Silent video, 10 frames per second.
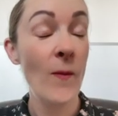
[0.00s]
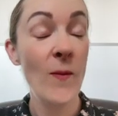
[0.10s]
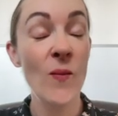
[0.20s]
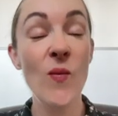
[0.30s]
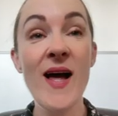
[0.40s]

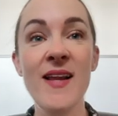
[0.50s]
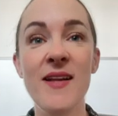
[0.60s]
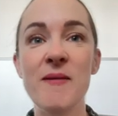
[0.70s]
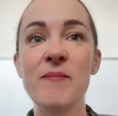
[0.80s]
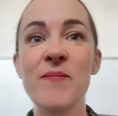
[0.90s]
Well,
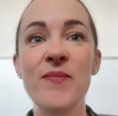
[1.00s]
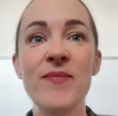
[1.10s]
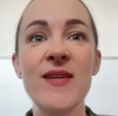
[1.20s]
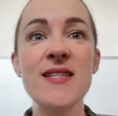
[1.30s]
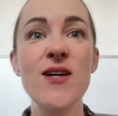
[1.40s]

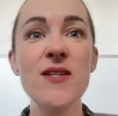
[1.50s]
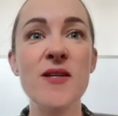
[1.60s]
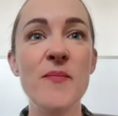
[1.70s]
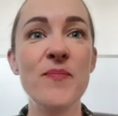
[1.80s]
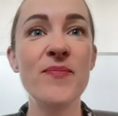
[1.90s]
that's
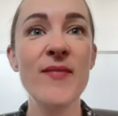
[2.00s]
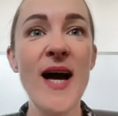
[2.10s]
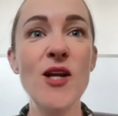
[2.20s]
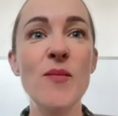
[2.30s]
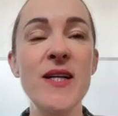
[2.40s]
awesome.
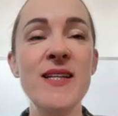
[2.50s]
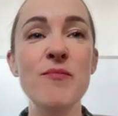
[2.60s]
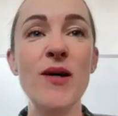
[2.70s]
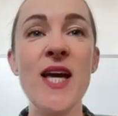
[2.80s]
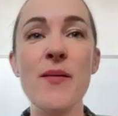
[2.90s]
Hello, Money.
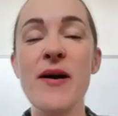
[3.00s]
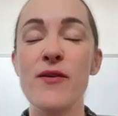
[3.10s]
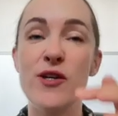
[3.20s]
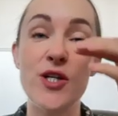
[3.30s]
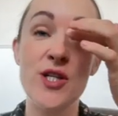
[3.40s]
Money, I'm
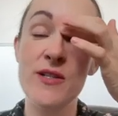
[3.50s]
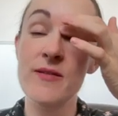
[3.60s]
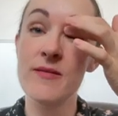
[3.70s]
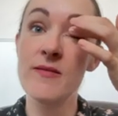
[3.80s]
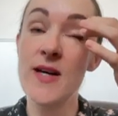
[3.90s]
Irish.
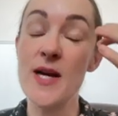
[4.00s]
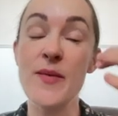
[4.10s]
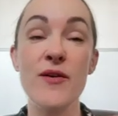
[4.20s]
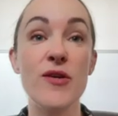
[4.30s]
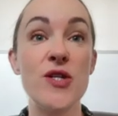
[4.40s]
I'm
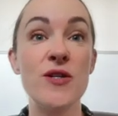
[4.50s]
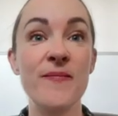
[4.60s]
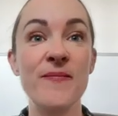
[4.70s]
Irish.